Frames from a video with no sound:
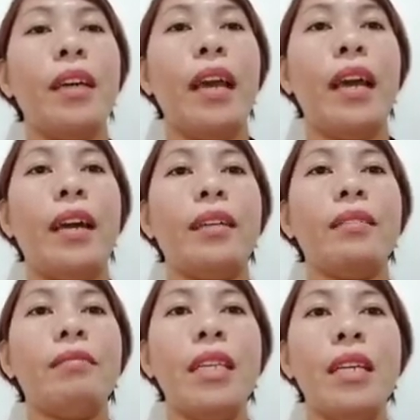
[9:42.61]

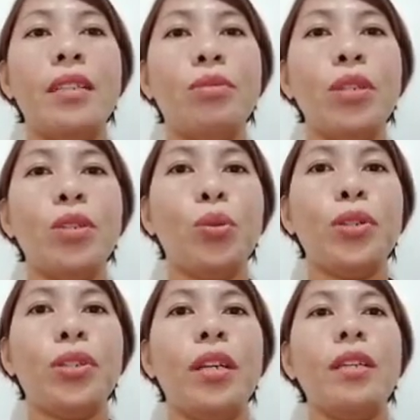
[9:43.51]
And these
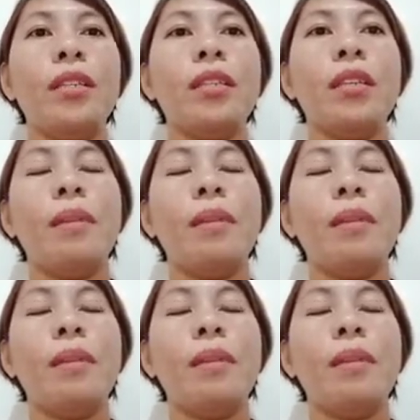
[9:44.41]
resources